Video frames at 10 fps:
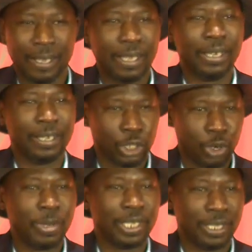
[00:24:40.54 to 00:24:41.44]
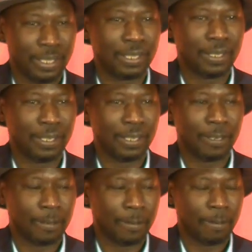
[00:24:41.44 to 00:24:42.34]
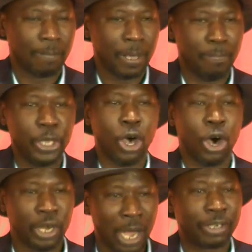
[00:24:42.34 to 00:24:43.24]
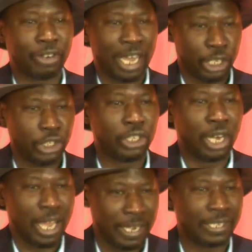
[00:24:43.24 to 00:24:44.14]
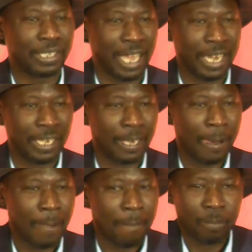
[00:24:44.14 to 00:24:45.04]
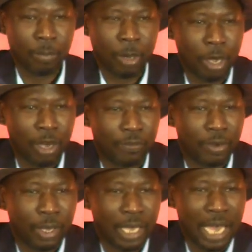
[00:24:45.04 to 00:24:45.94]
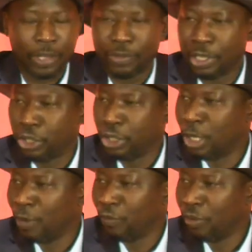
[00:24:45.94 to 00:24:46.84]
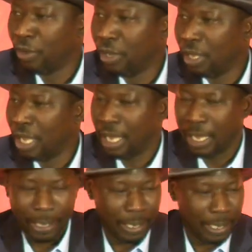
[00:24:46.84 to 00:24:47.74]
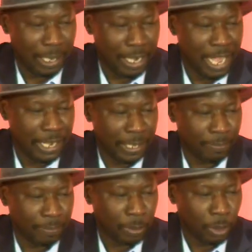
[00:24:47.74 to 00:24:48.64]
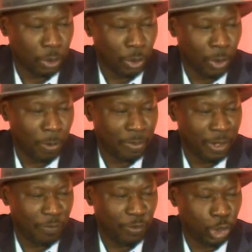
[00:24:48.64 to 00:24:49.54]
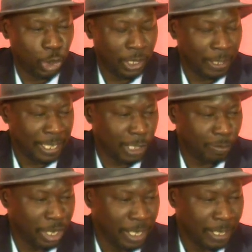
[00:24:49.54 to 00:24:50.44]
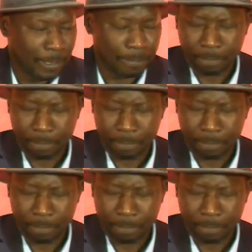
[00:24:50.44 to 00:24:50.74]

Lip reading: in these communities, beyond our traditional understanding of acquisition of learning through visual experience.